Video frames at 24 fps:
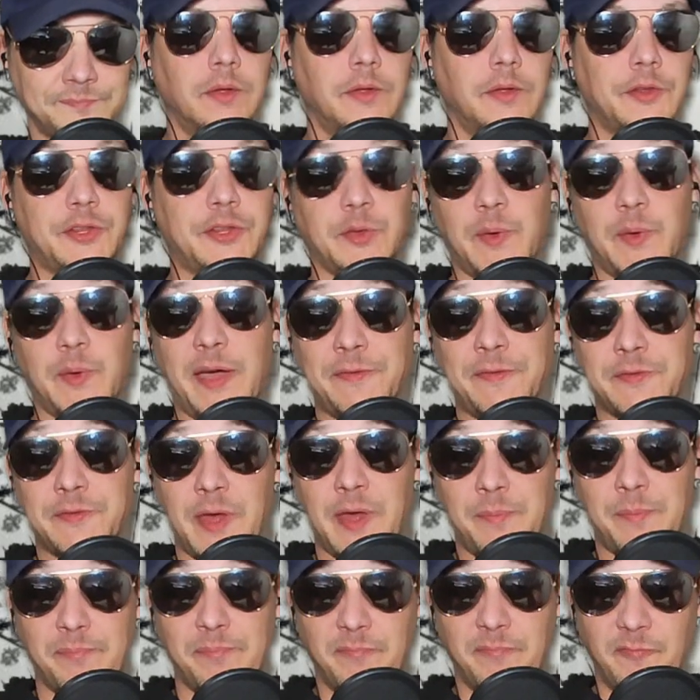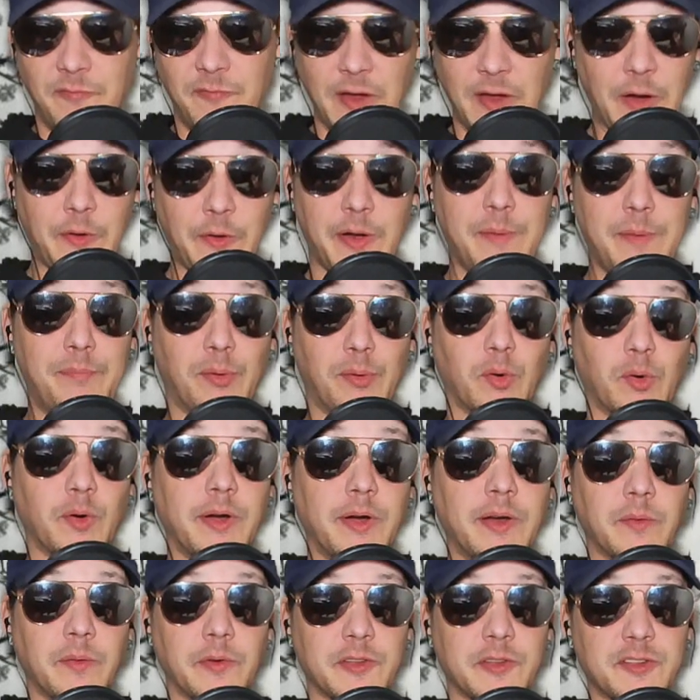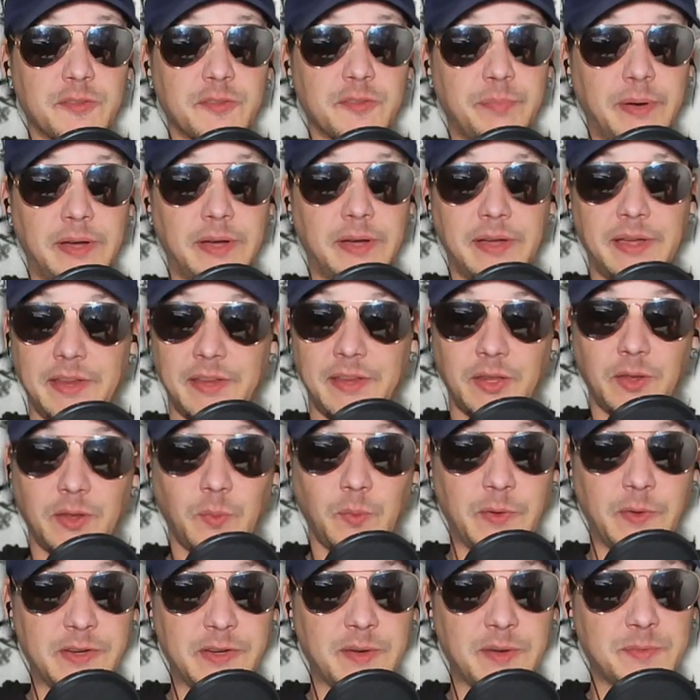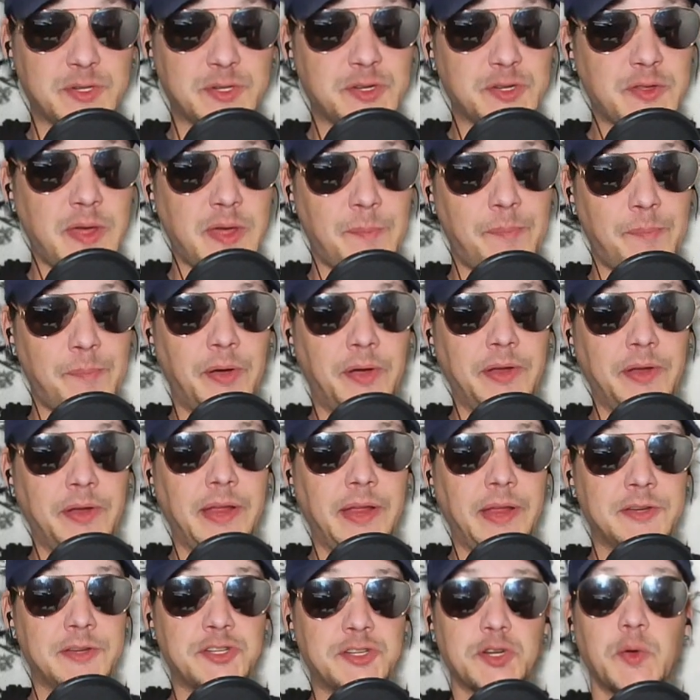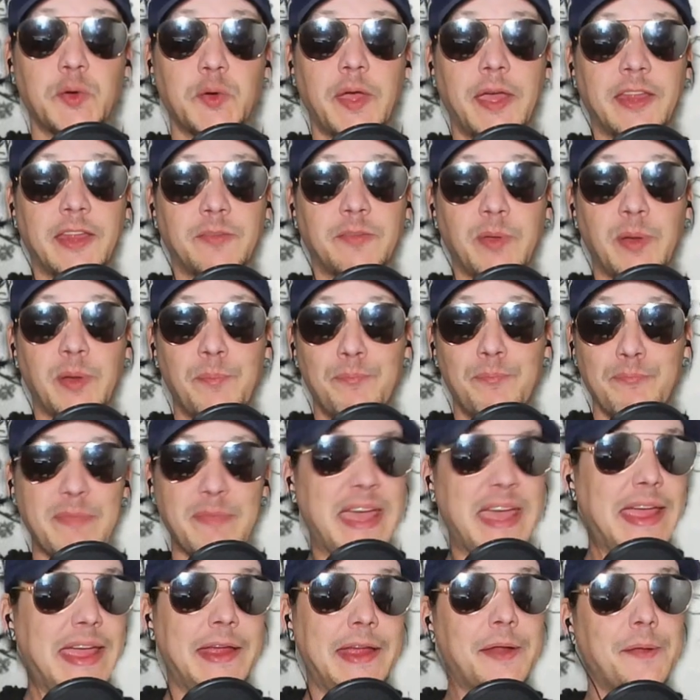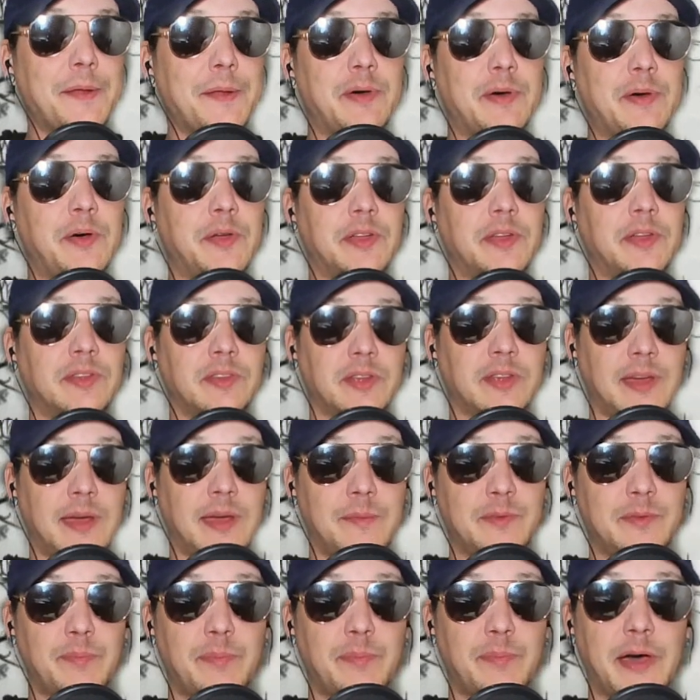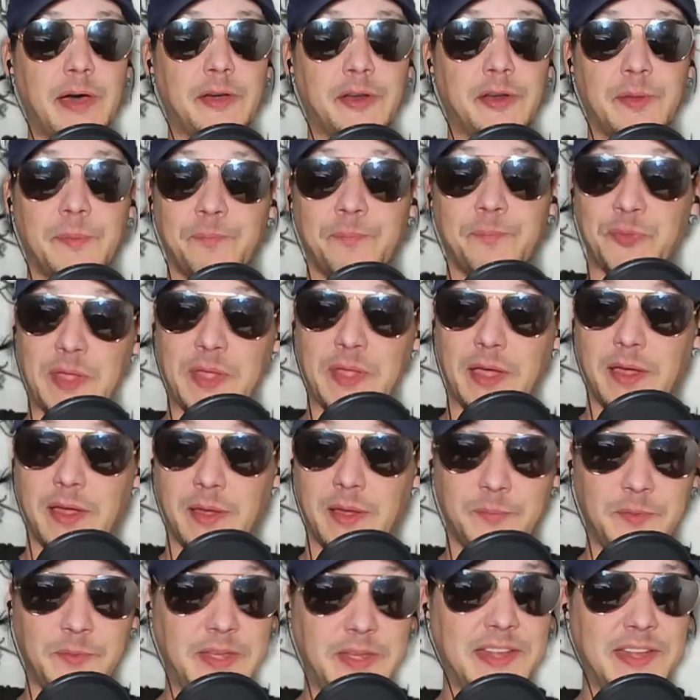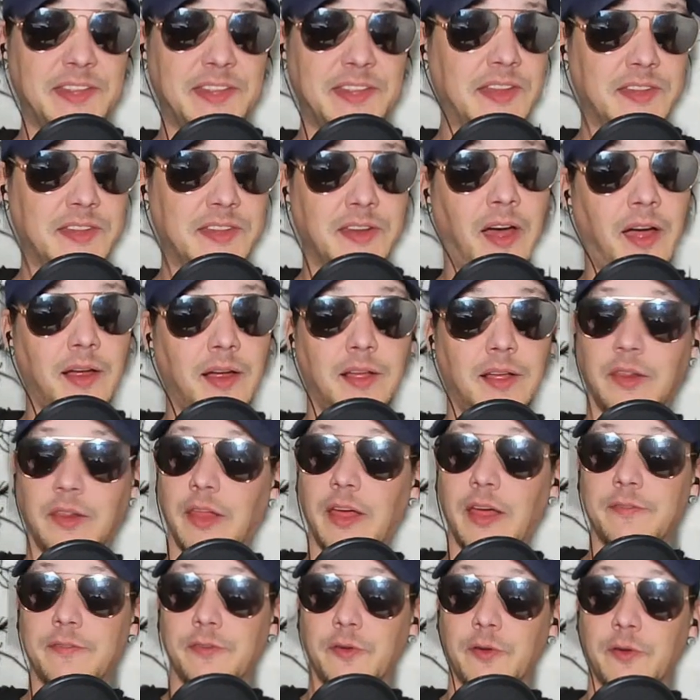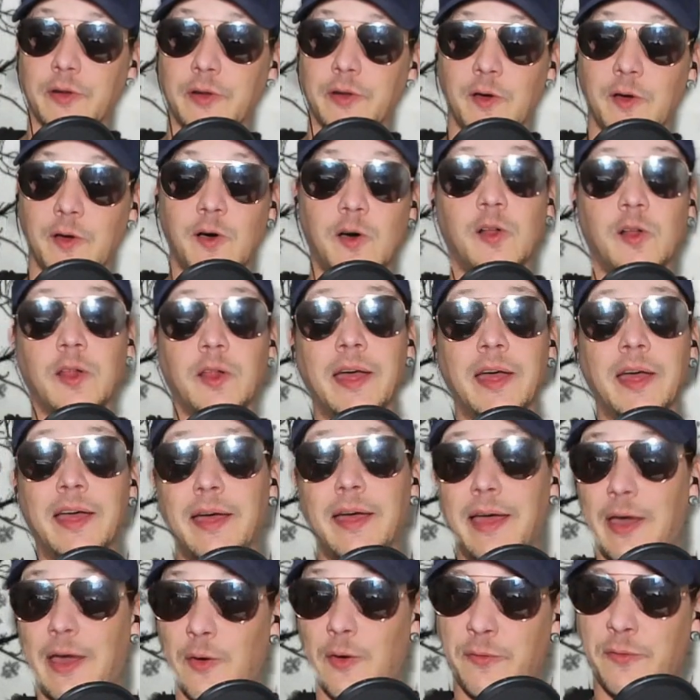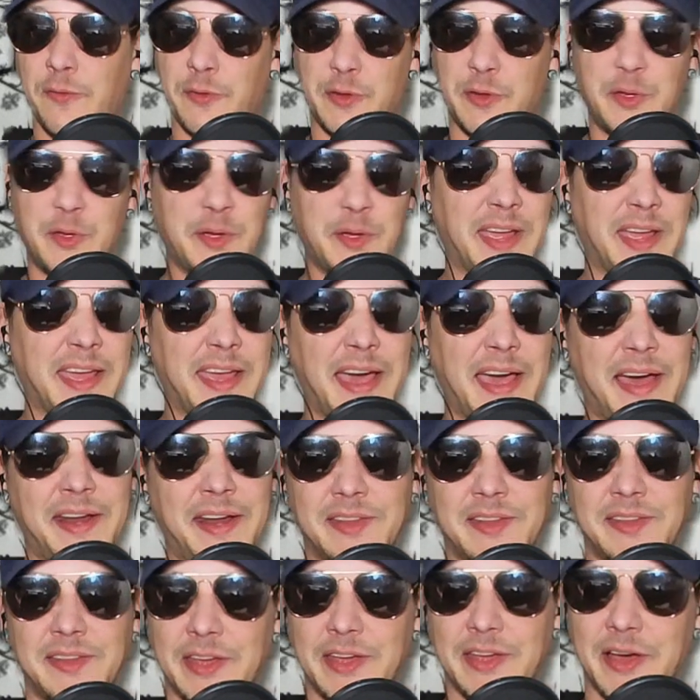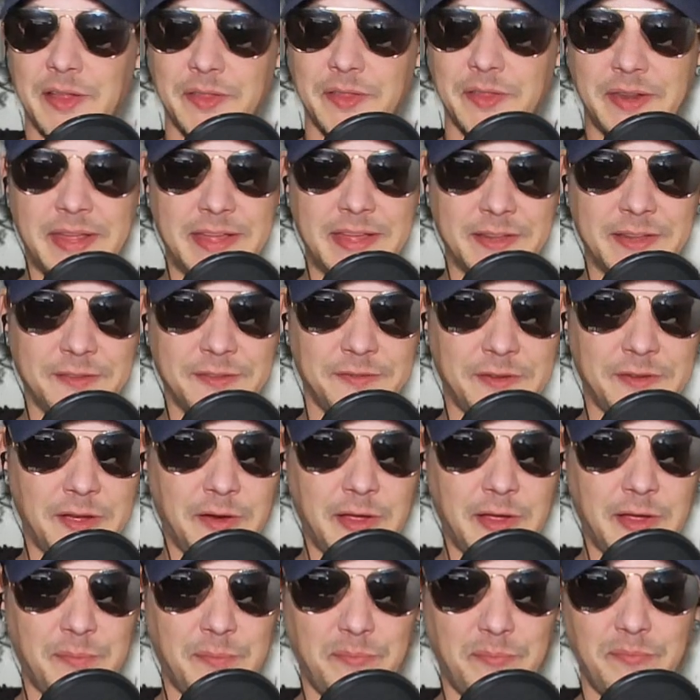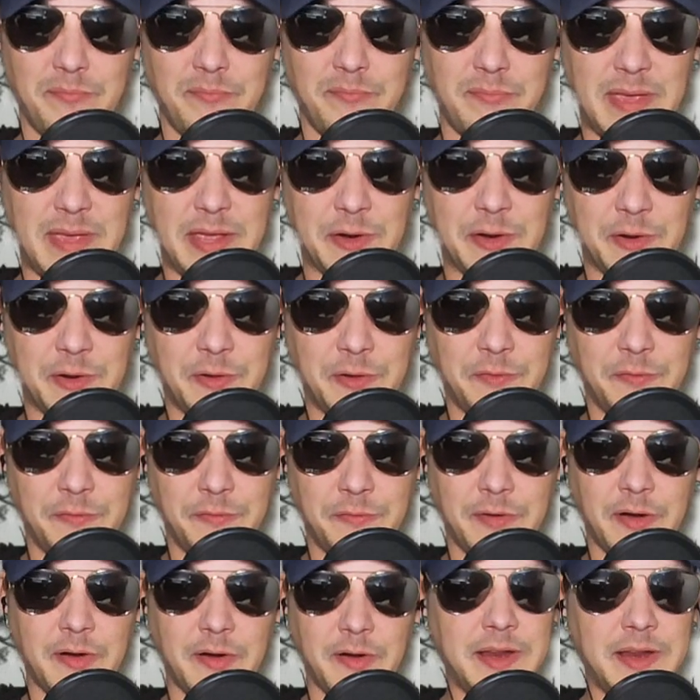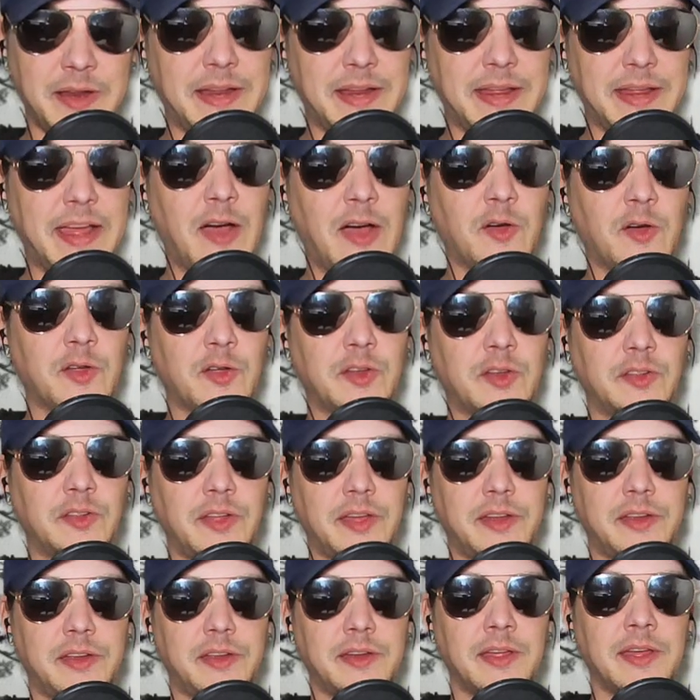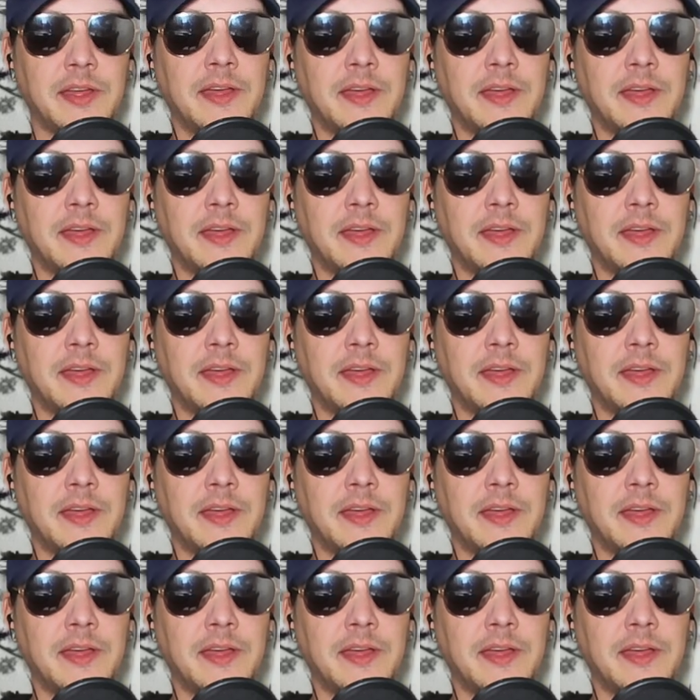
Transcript: So after that very boring response, which I'm sure that pun and joke has been made a million times about him, yes, it's not clever at all. However, you can kind of tell that he is very metered, very calculated,